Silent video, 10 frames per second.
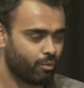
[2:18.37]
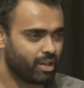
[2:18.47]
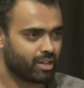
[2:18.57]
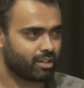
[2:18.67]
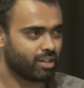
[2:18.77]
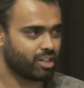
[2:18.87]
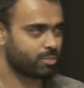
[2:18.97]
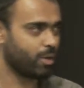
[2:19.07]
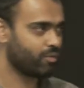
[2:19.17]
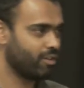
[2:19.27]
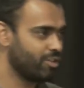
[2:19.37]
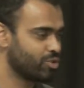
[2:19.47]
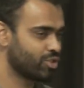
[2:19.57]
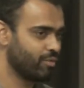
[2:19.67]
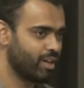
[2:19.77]
We're at the cusp of
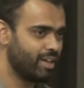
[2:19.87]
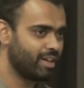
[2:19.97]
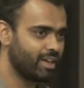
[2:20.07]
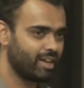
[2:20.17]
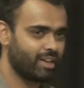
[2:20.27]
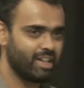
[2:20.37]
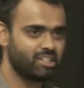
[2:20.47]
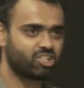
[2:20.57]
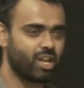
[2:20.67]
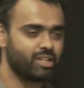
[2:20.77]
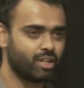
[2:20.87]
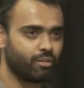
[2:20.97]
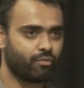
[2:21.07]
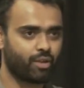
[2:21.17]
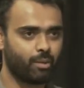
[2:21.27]
revolution where internet is changing
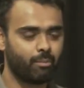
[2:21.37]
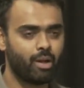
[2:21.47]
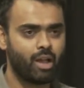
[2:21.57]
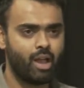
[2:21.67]
from